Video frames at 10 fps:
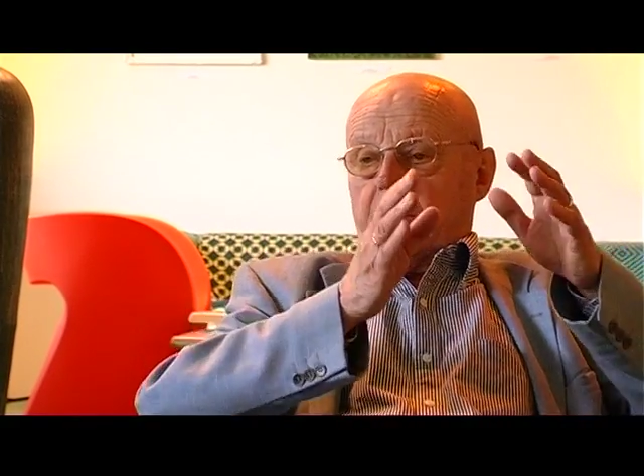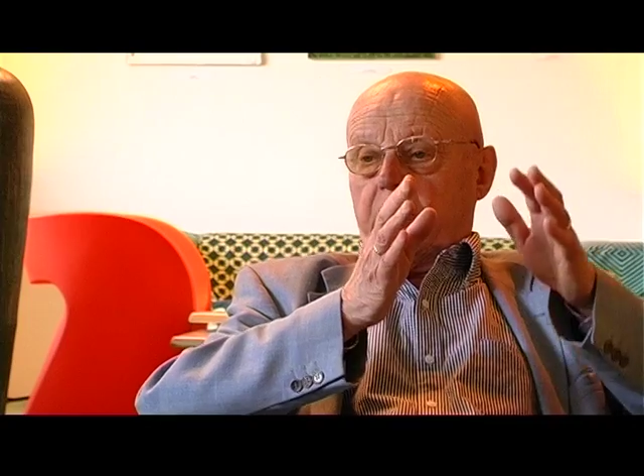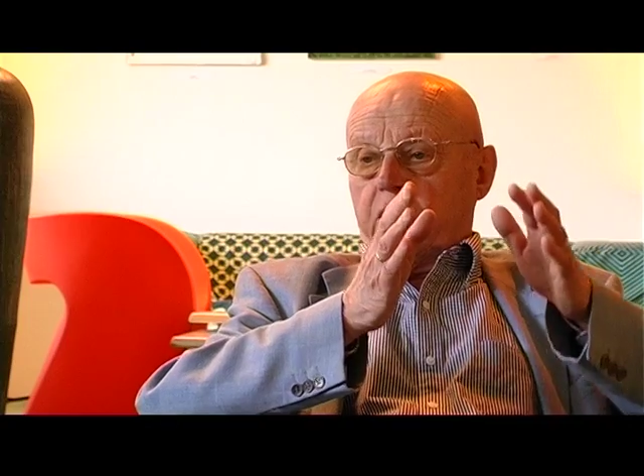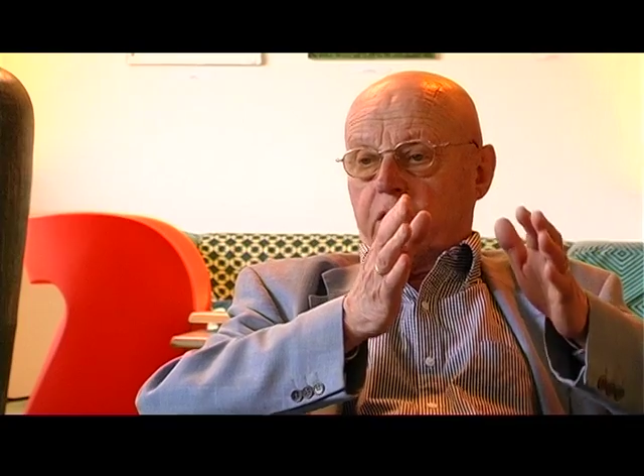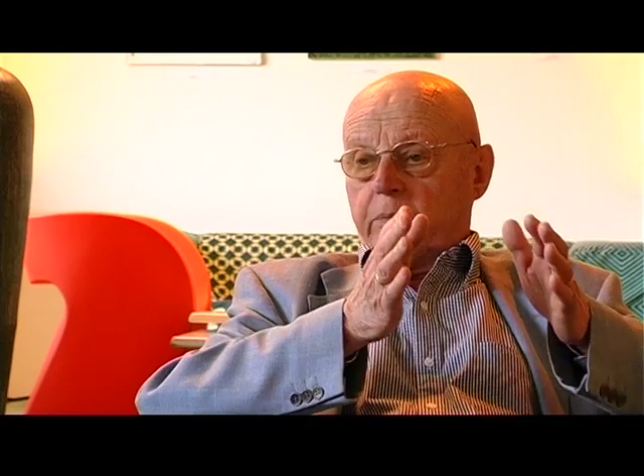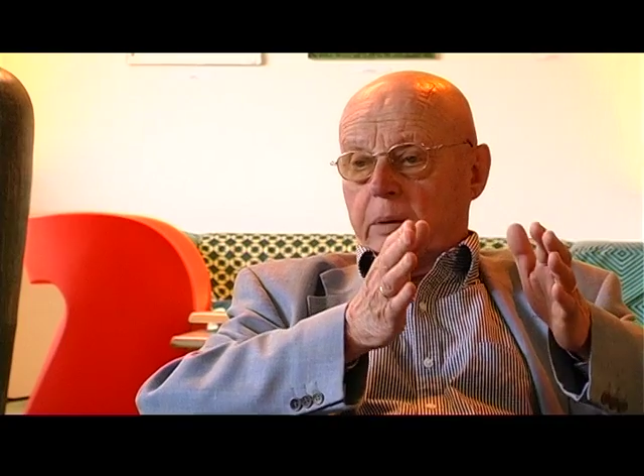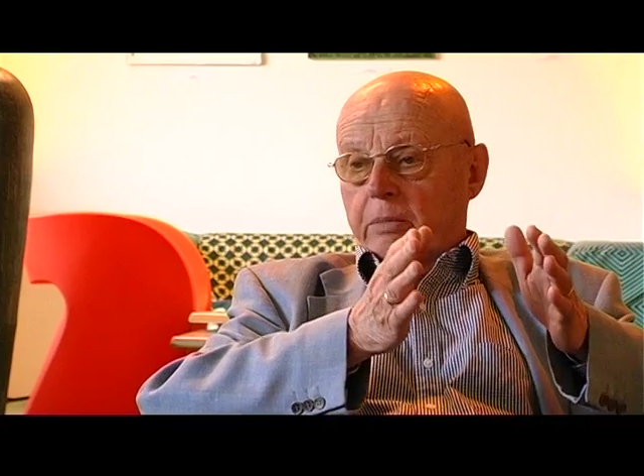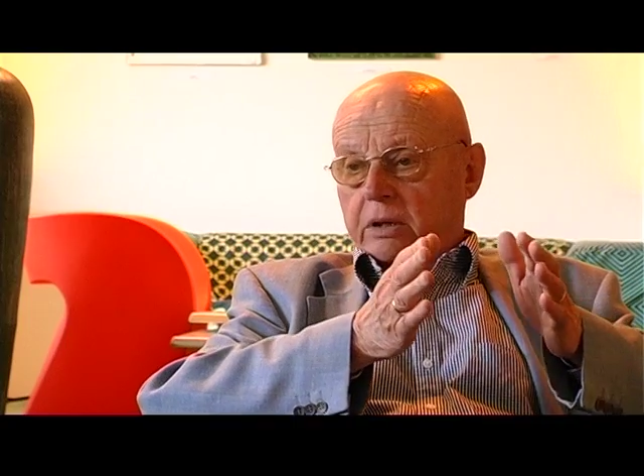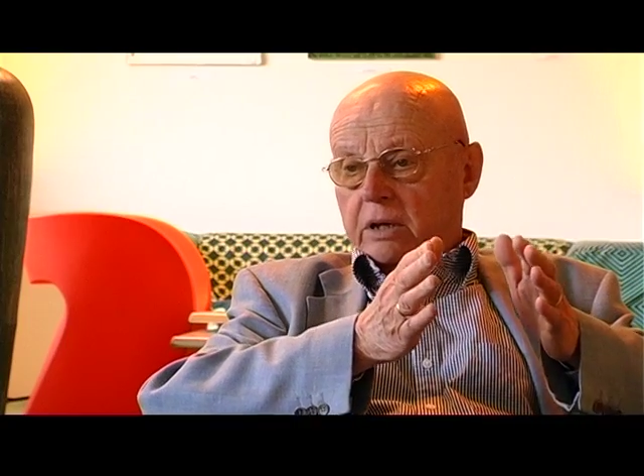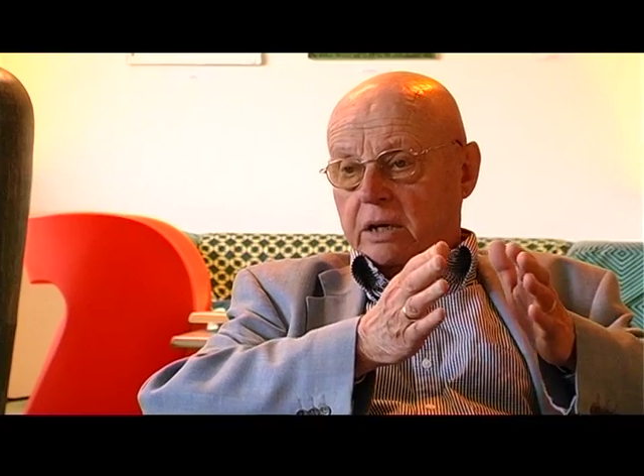you
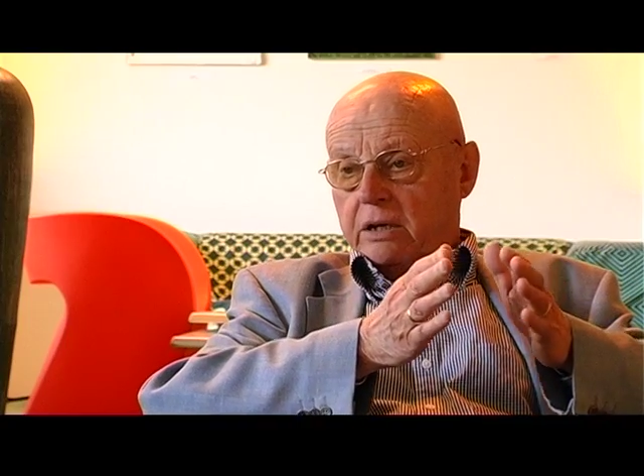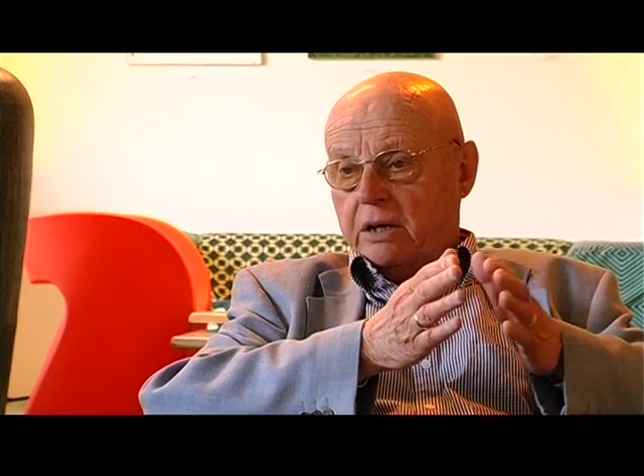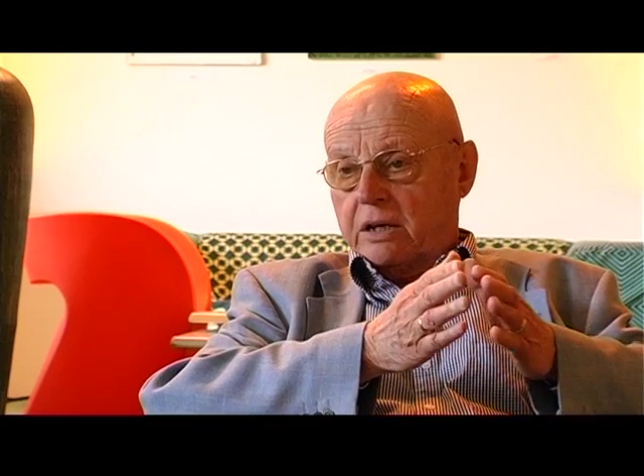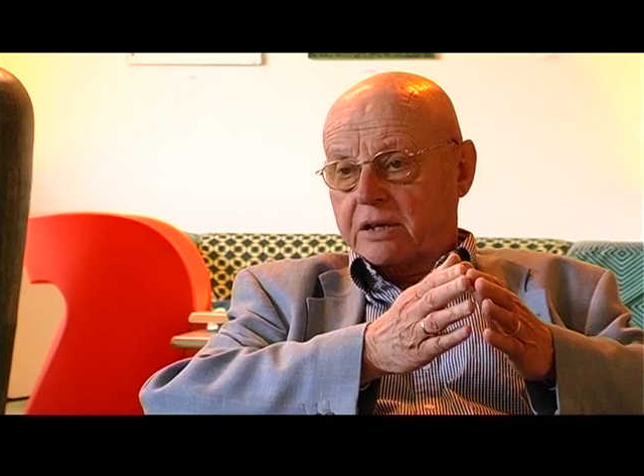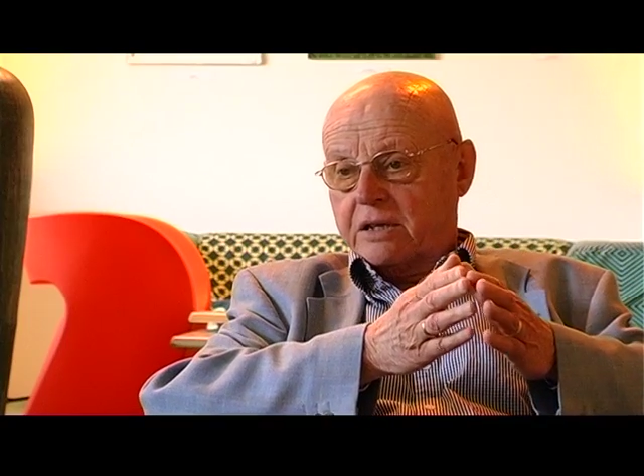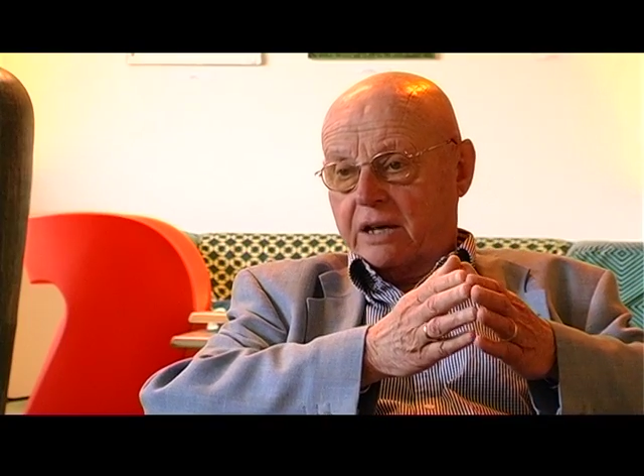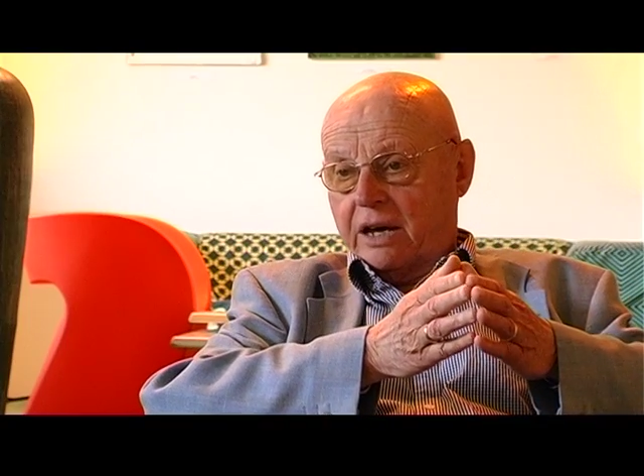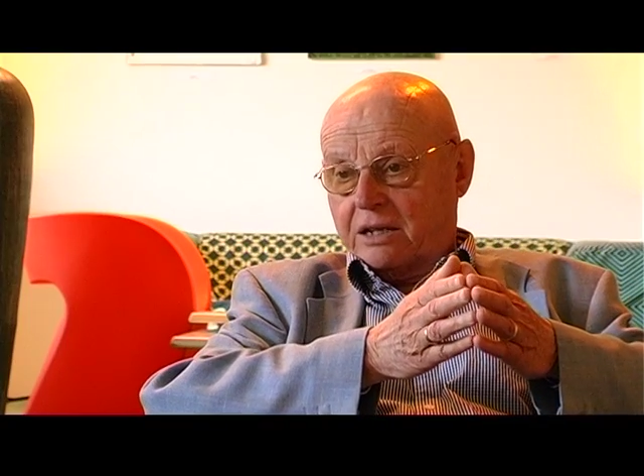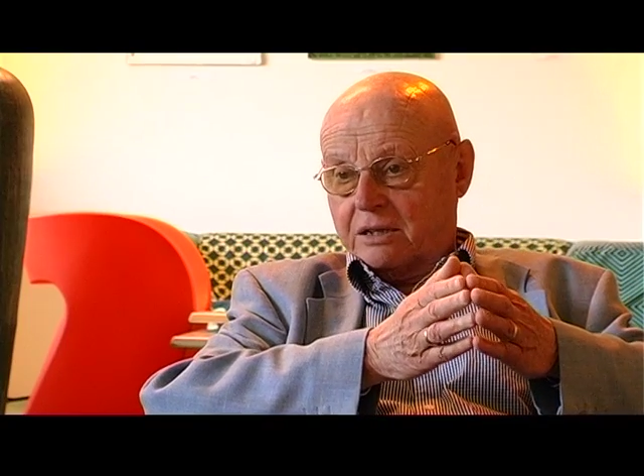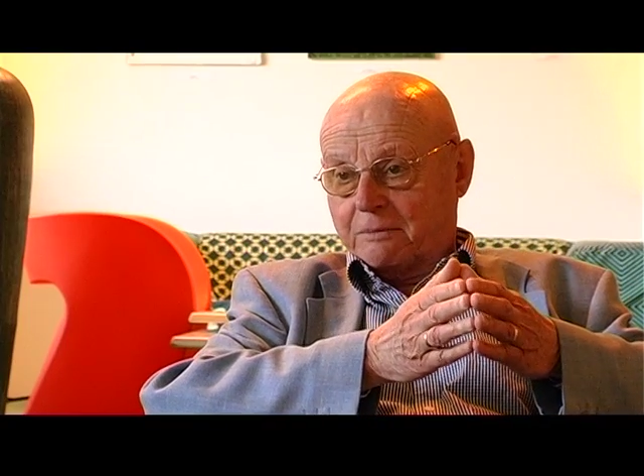remember the year
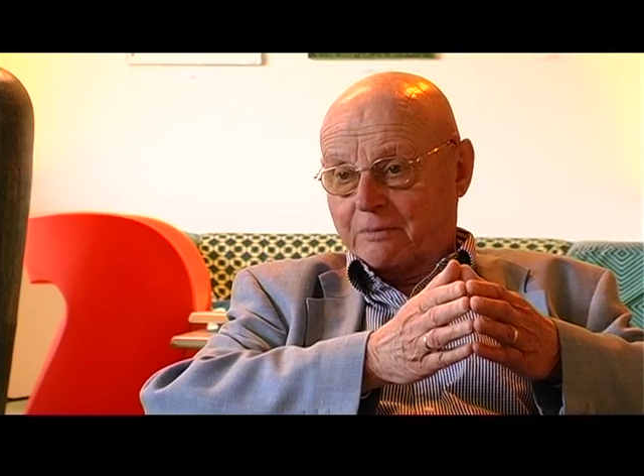1968?